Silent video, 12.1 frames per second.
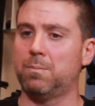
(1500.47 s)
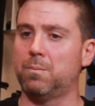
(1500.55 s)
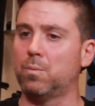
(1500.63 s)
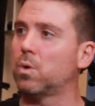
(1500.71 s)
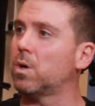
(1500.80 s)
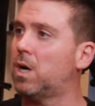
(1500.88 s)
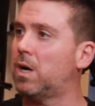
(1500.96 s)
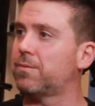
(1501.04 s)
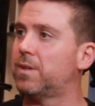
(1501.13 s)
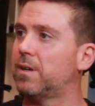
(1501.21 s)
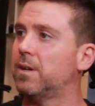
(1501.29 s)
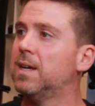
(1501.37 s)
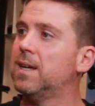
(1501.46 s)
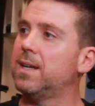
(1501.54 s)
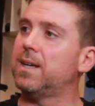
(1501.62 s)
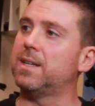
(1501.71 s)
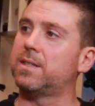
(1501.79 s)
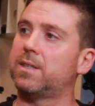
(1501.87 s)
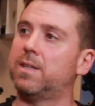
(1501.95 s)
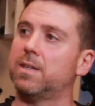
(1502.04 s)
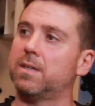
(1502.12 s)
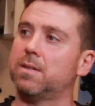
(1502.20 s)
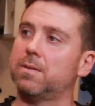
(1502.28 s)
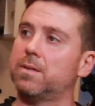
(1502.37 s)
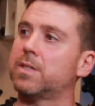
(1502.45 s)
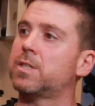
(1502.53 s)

more often it's the